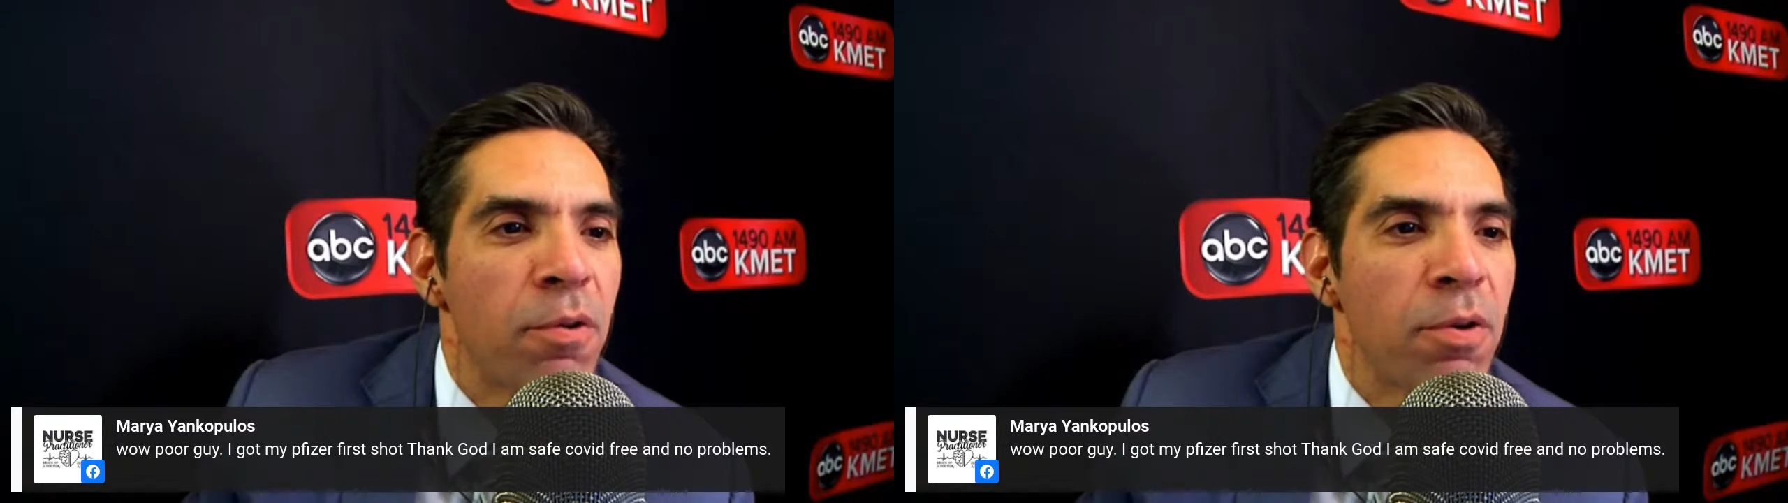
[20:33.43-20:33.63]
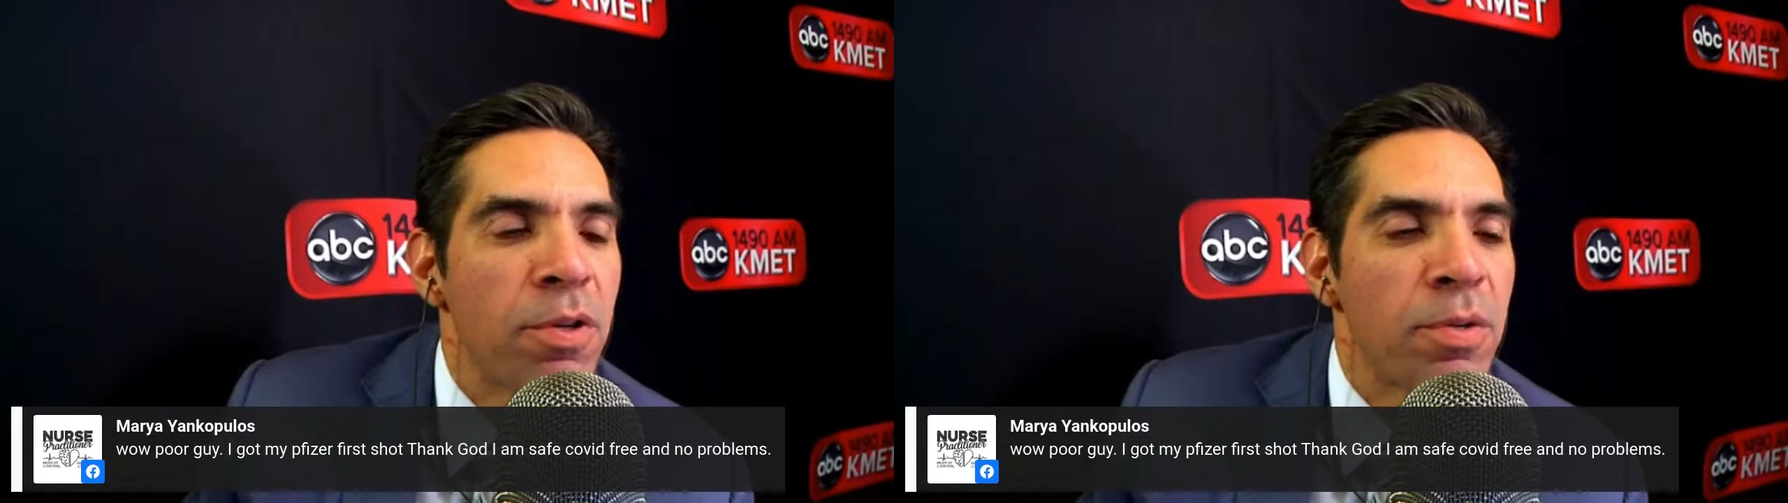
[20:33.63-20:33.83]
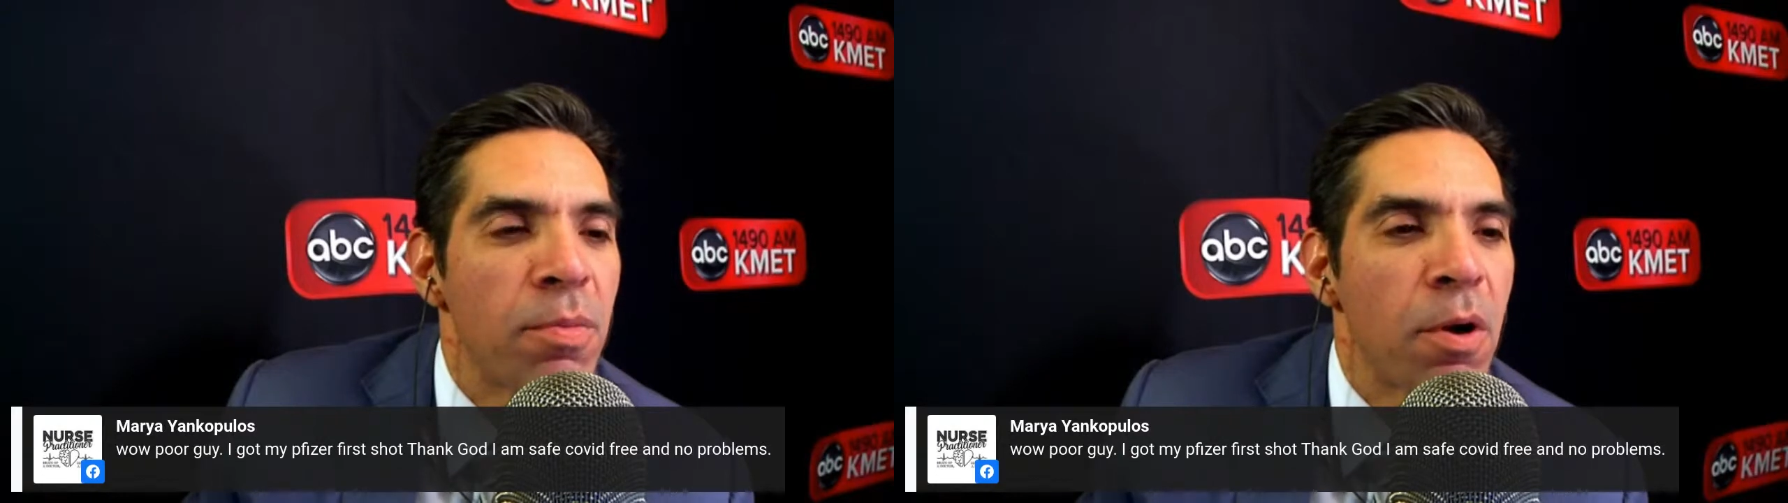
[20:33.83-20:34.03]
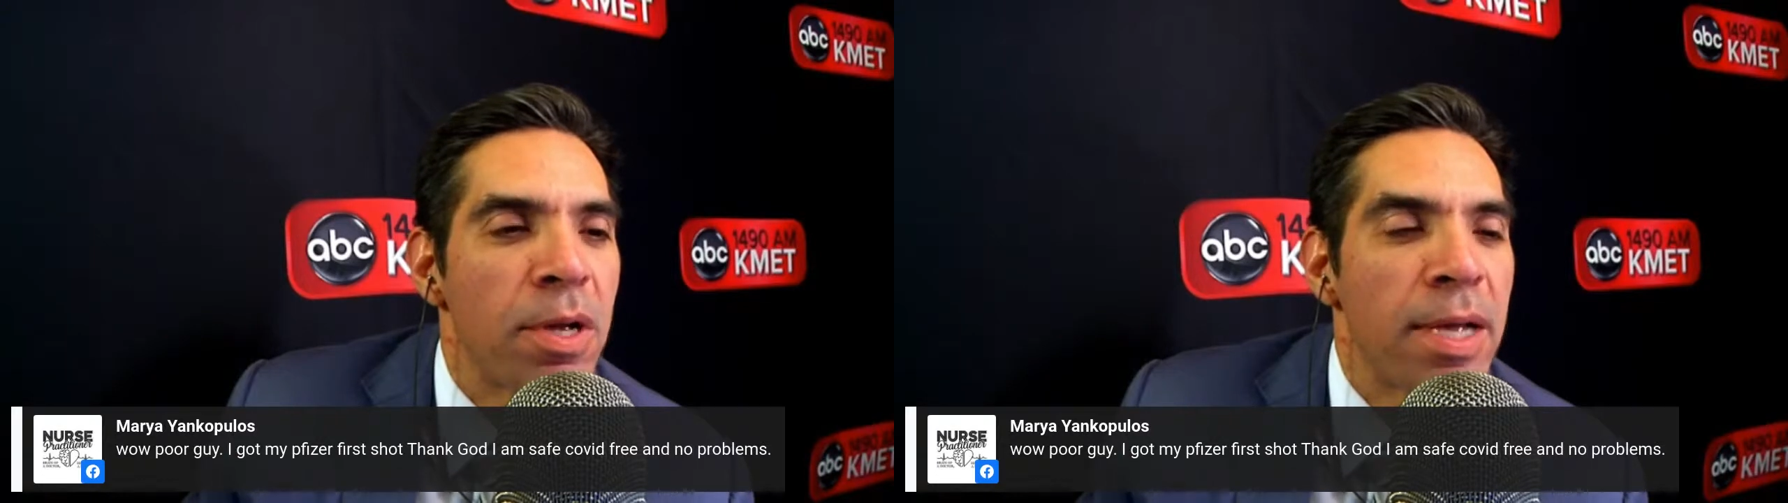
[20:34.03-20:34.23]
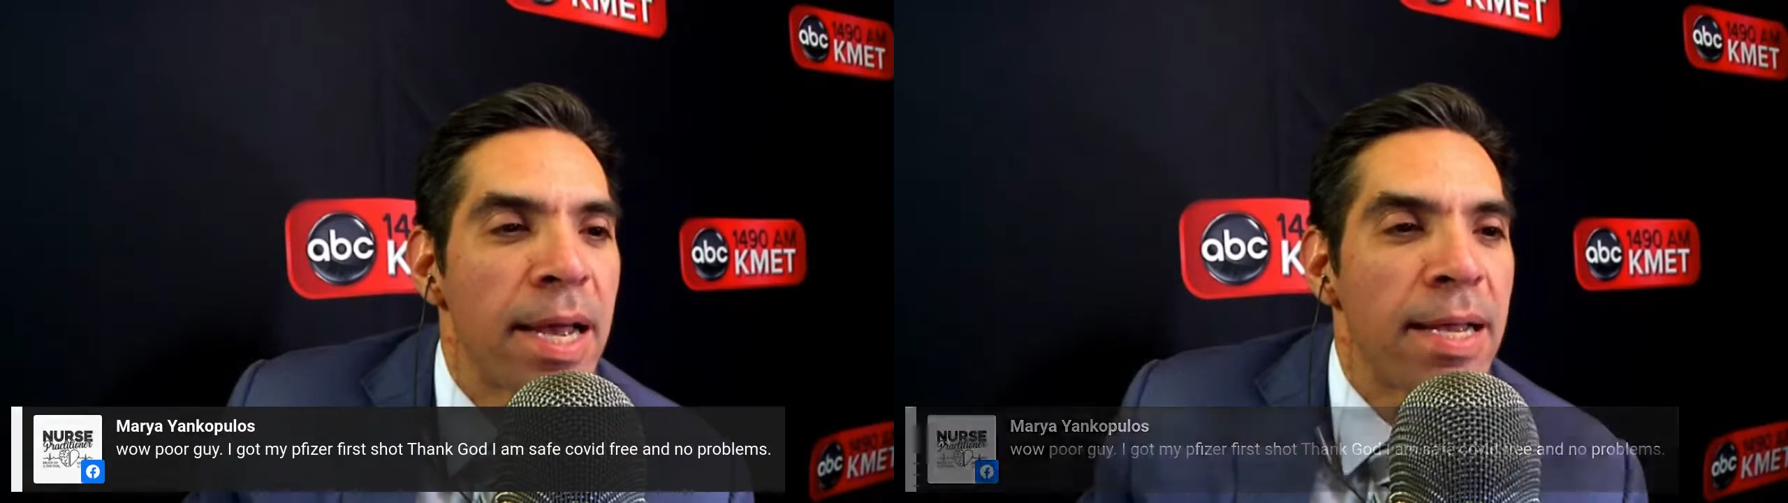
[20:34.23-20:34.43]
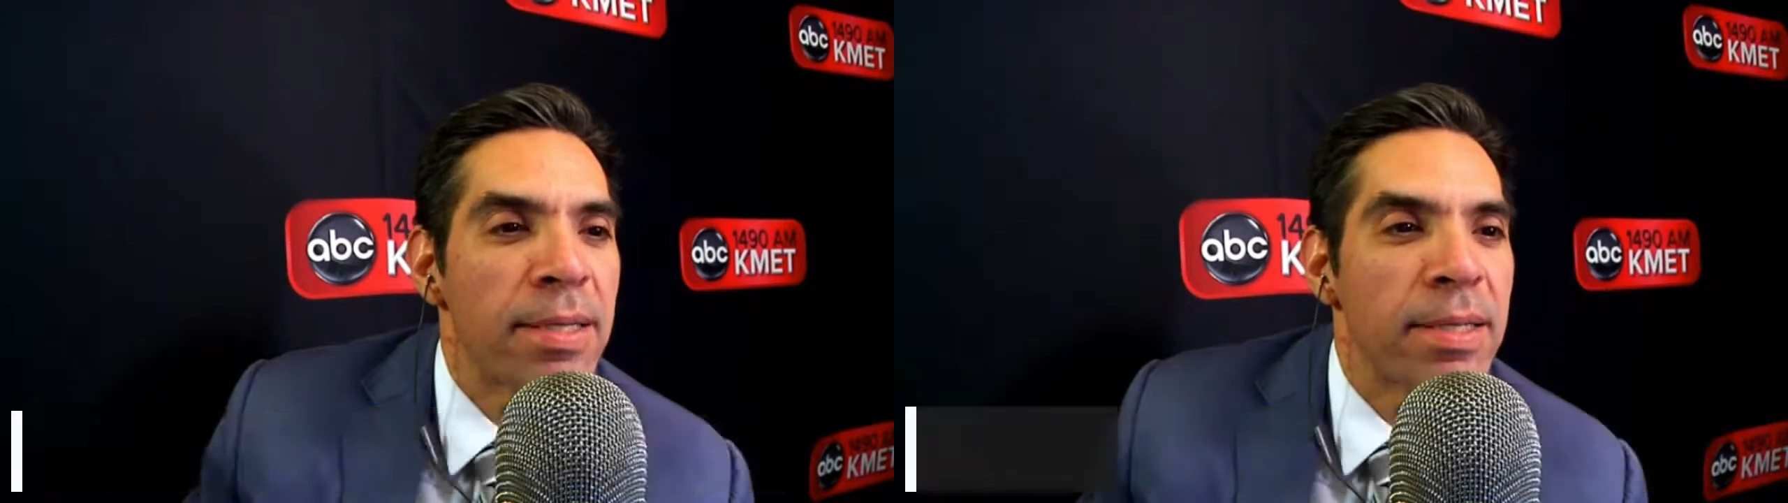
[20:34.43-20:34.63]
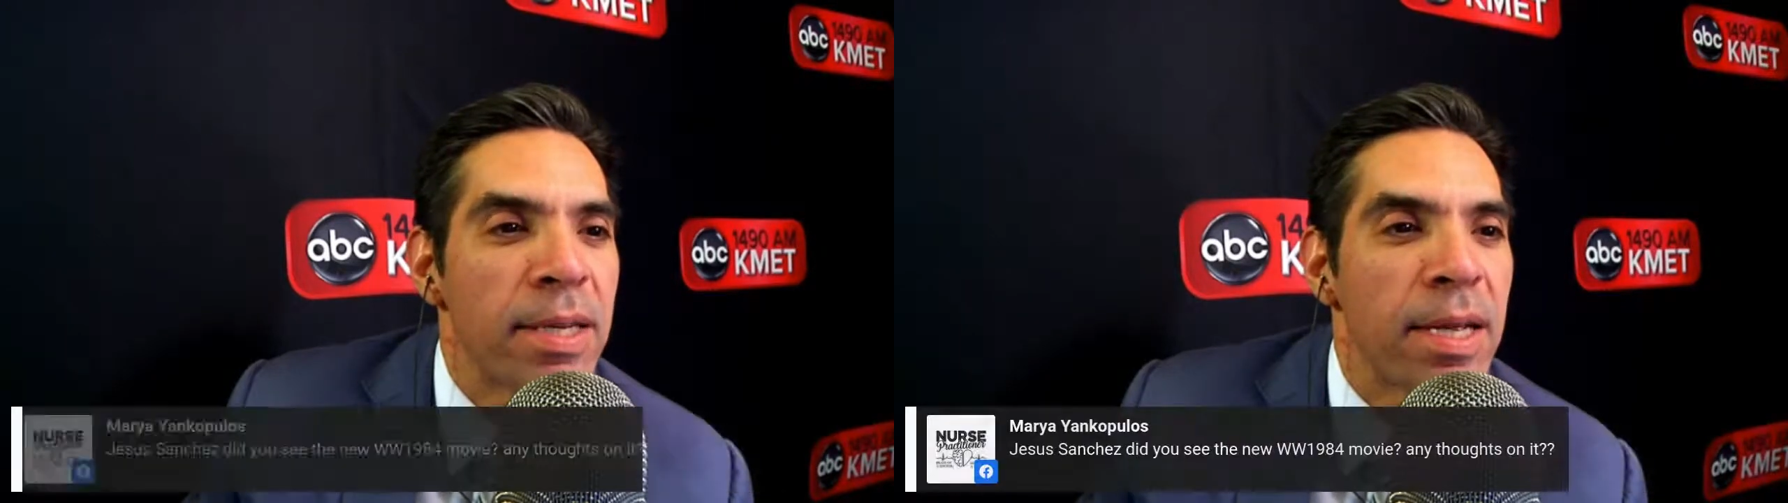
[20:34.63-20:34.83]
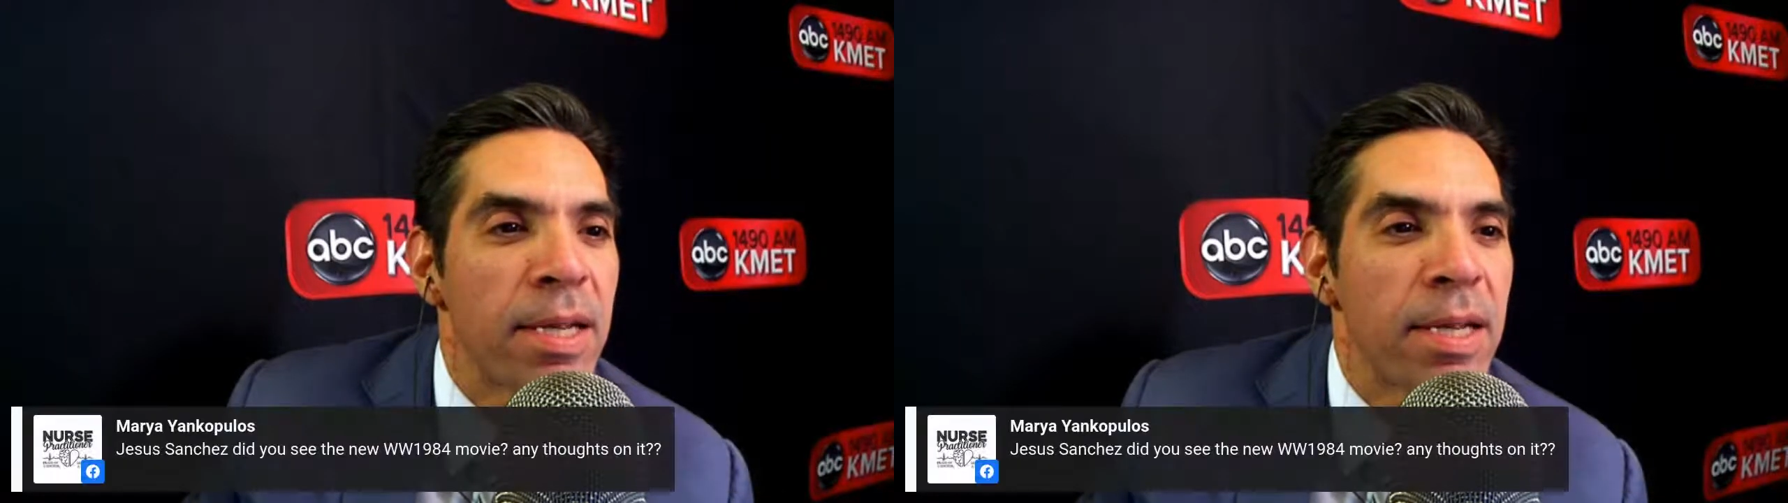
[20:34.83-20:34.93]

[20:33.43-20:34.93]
course, Maria asked